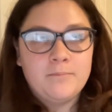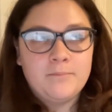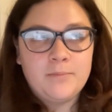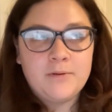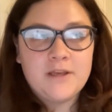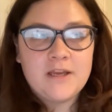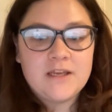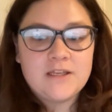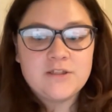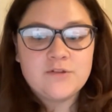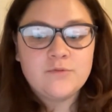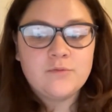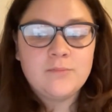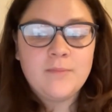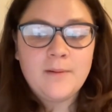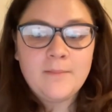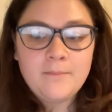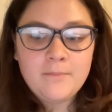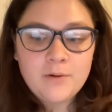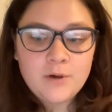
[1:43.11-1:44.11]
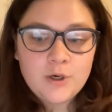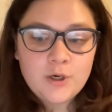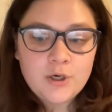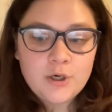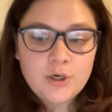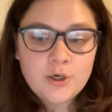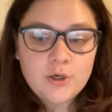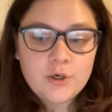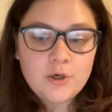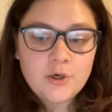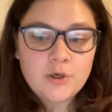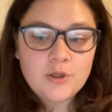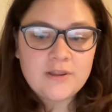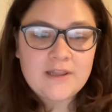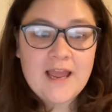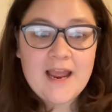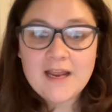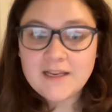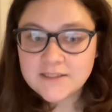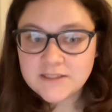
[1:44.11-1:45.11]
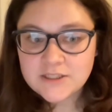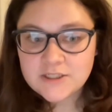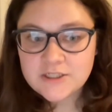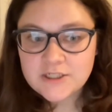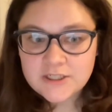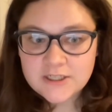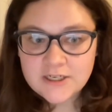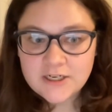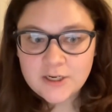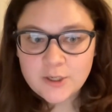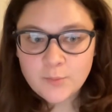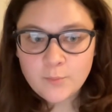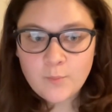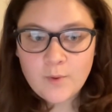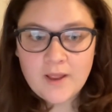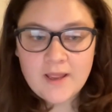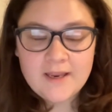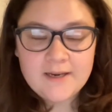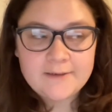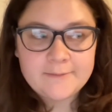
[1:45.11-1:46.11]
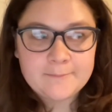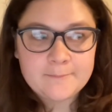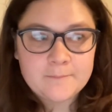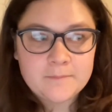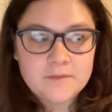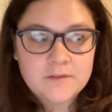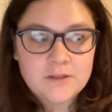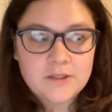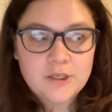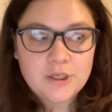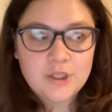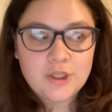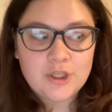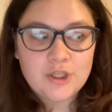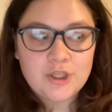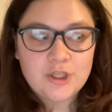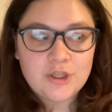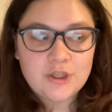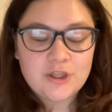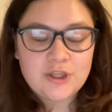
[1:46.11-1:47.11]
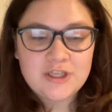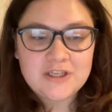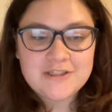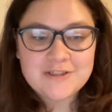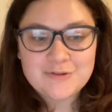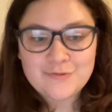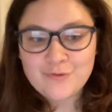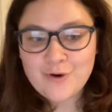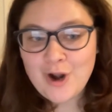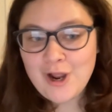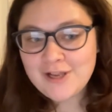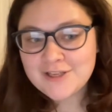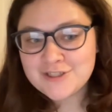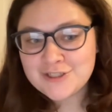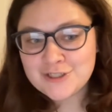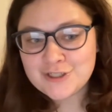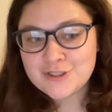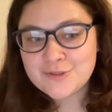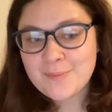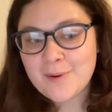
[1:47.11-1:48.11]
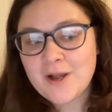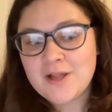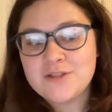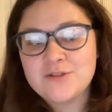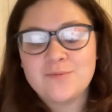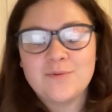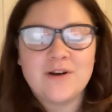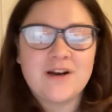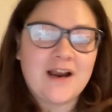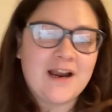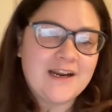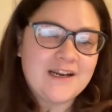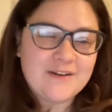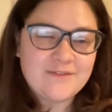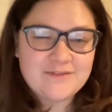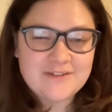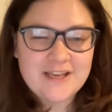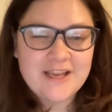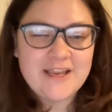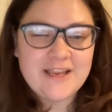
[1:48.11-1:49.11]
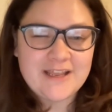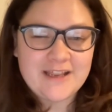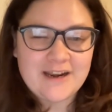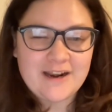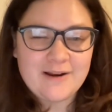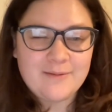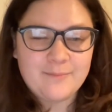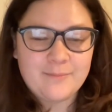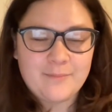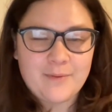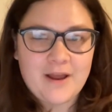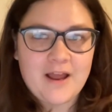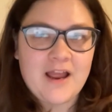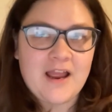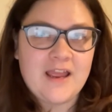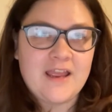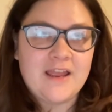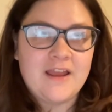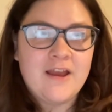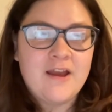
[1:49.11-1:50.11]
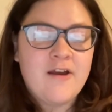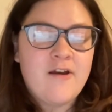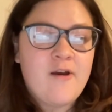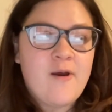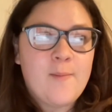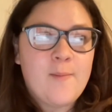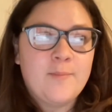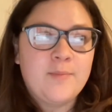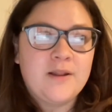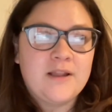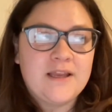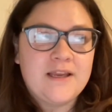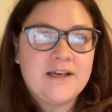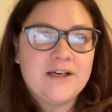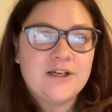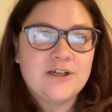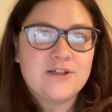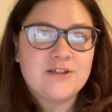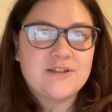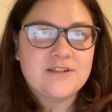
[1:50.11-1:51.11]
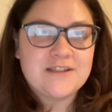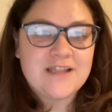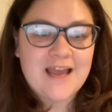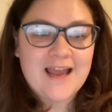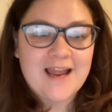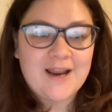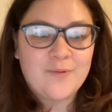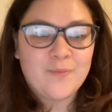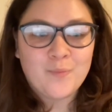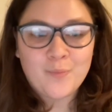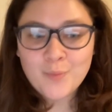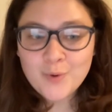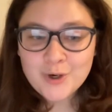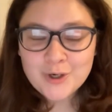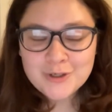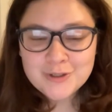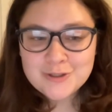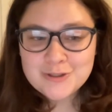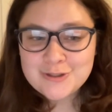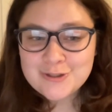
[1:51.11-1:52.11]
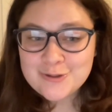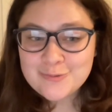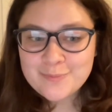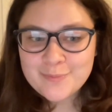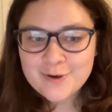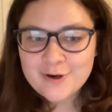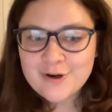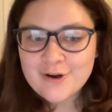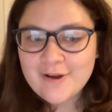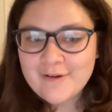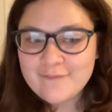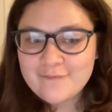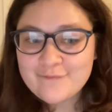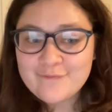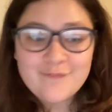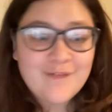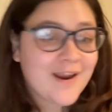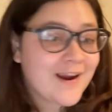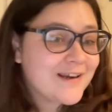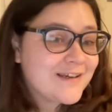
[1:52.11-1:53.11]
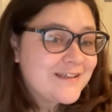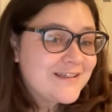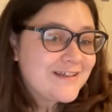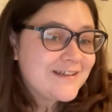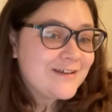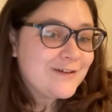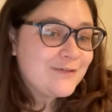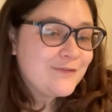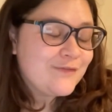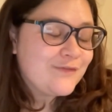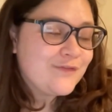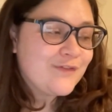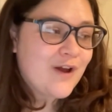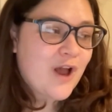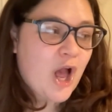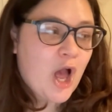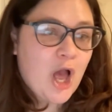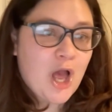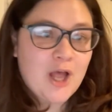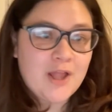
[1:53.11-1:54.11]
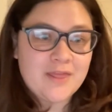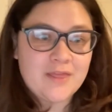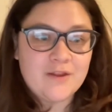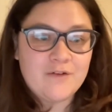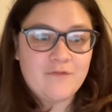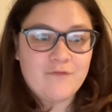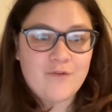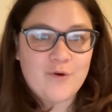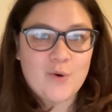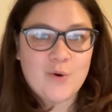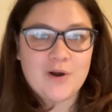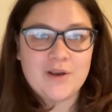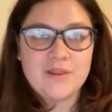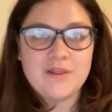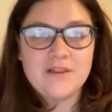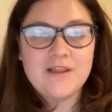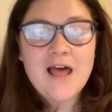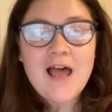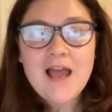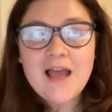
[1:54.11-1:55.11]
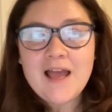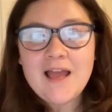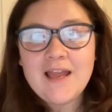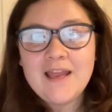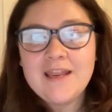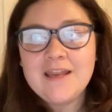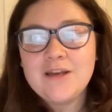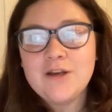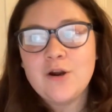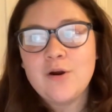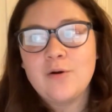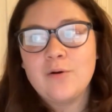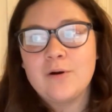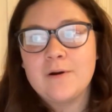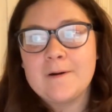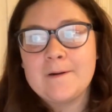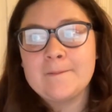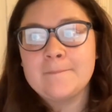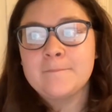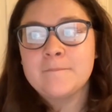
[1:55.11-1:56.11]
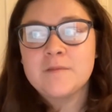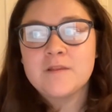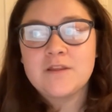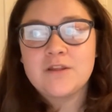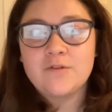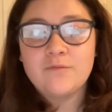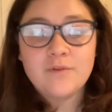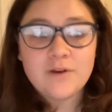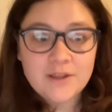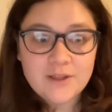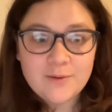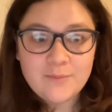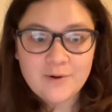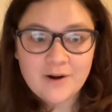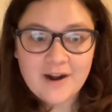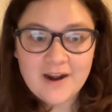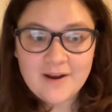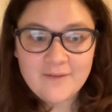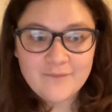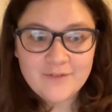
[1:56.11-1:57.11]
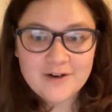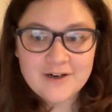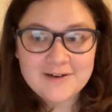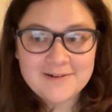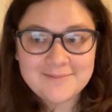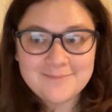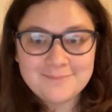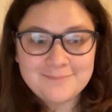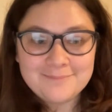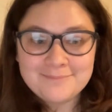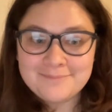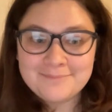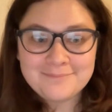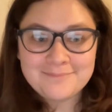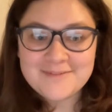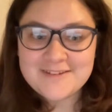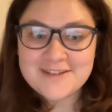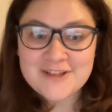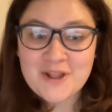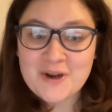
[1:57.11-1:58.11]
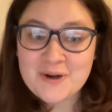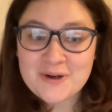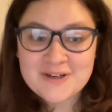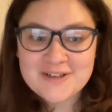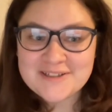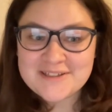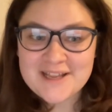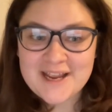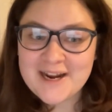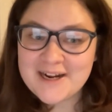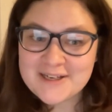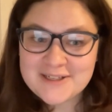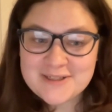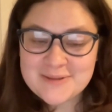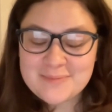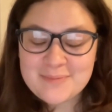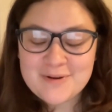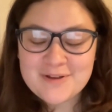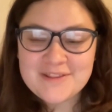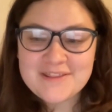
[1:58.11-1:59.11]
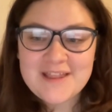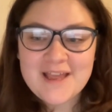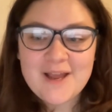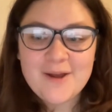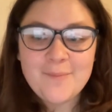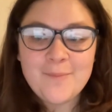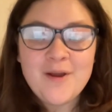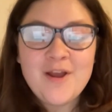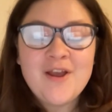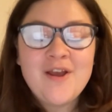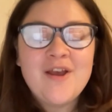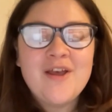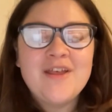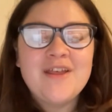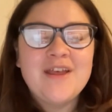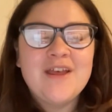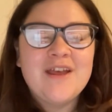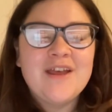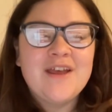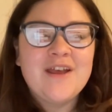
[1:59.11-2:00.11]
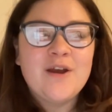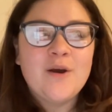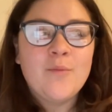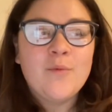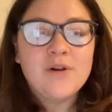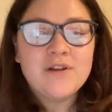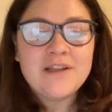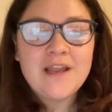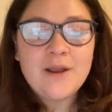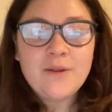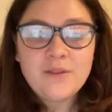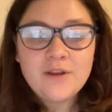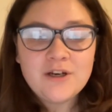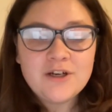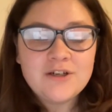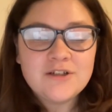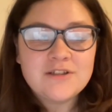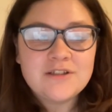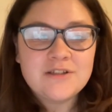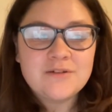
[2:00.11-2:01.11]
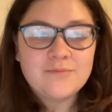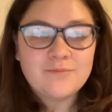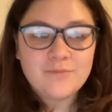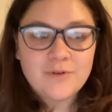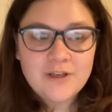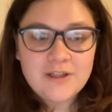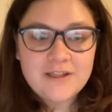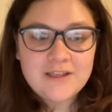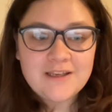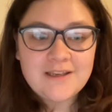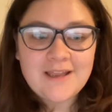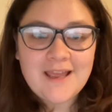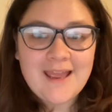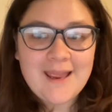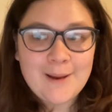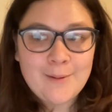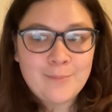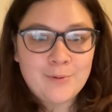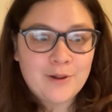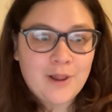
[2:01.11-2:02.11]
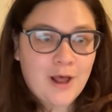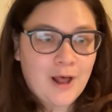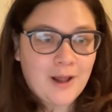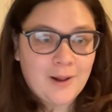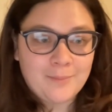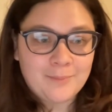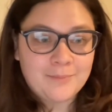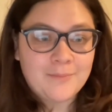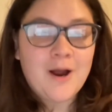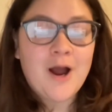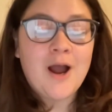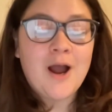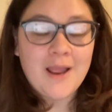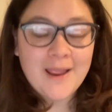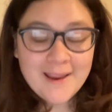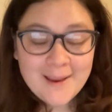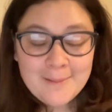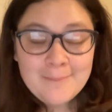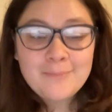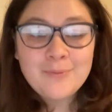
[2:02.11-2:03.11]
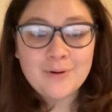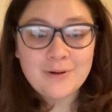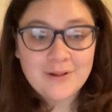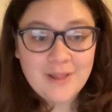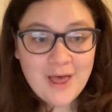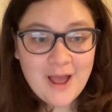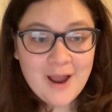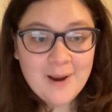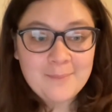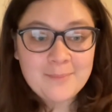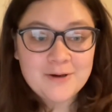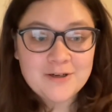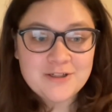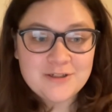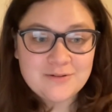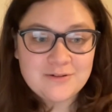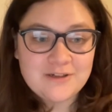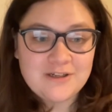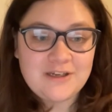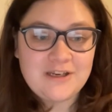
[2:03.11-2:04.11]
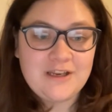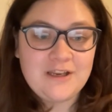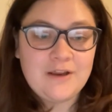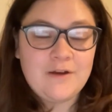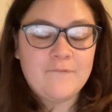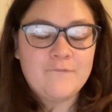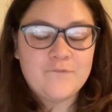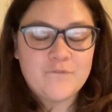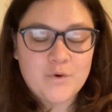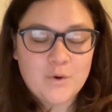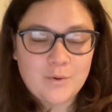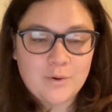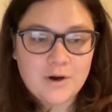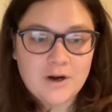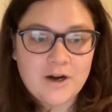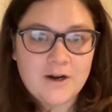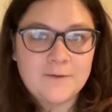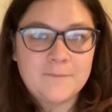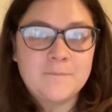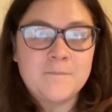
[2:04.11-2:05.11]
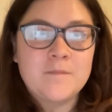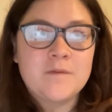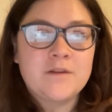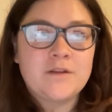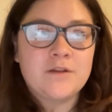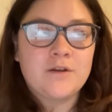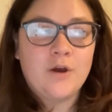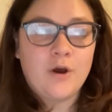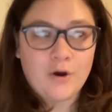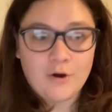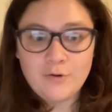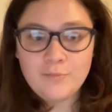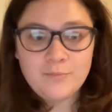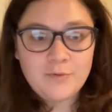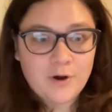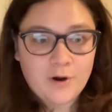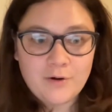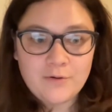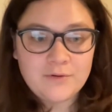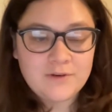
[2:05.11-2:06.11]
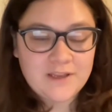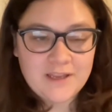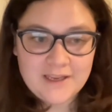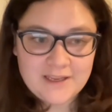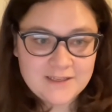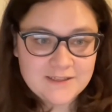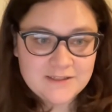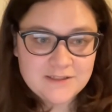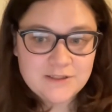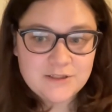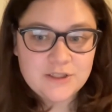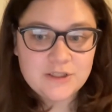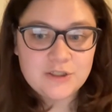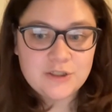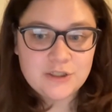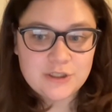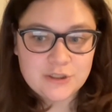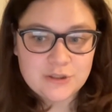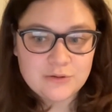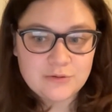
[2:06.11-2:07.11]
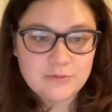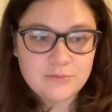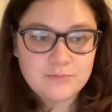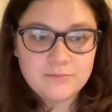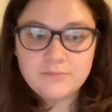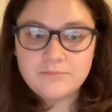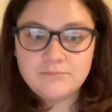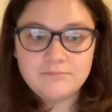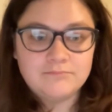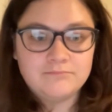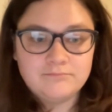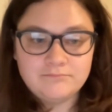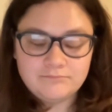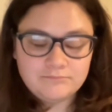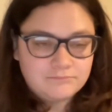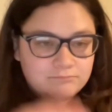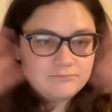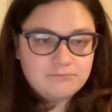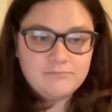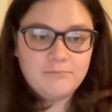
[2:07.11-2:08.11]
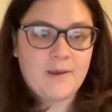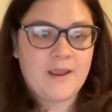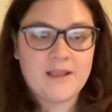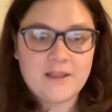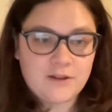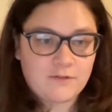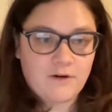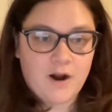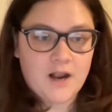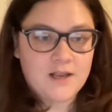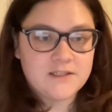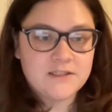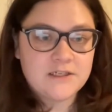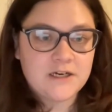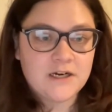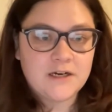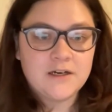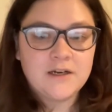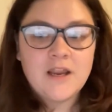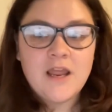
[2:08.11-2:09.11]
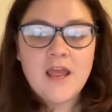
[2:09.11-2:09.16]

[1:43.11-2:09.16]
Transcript: Because remember last year when these roster spots were kind of taken up by players that weren't super effective on the fourth line or really wherever Sutter decided to put them. Well, now there's really ample op- ample opportunity for homegrown kids to make the roster.